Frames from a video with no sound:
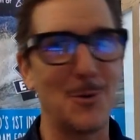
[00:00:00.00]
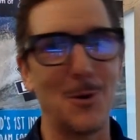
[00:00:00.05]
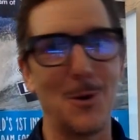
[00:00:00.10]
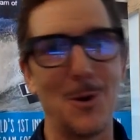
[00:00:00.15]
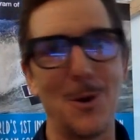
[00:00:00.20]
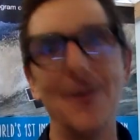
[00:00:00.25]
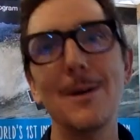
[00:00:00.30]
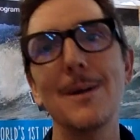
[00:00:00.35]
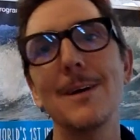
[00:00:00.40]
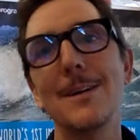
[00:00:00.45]

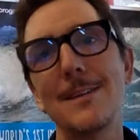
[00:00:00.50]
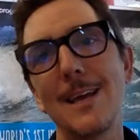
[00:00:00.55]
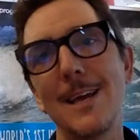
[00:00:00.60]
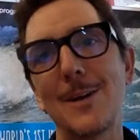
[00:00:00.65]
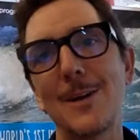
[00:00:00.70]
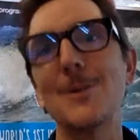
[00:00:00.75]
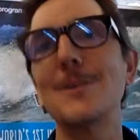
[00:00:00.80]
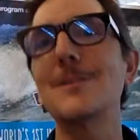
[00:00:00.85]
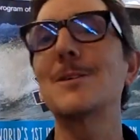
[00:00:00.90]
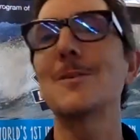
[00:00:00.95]
or
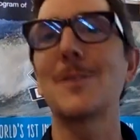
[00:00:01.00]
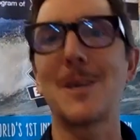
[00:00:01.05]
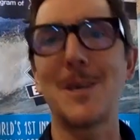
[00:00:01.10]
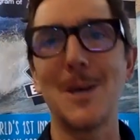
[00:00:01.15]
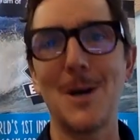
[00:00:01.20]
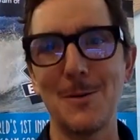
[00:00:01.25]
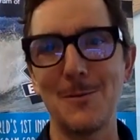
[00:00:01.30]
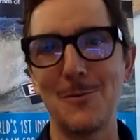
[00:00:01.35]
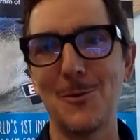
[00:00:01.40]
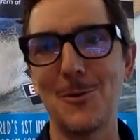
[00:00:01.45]
take her to the
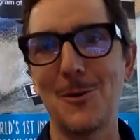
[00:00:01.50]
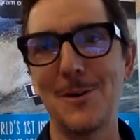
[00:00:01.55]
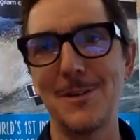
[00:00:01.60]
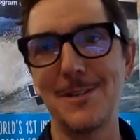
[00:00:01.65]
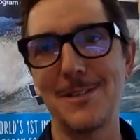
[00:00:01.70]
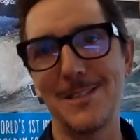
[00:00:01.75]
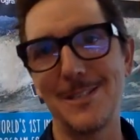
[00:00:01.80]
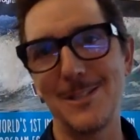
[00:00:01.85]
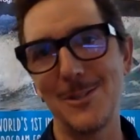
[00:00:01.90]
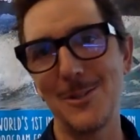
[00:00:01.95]
kelp
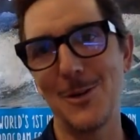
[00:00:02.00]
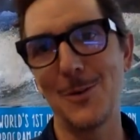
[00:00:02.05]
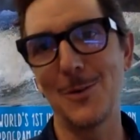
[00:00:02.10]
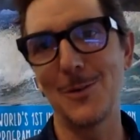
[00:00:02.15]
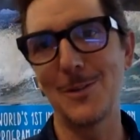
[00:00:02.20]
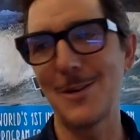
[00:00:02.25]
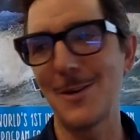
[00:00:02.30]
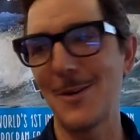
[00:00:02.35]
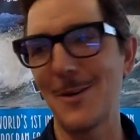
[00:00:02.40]
forest and show her what's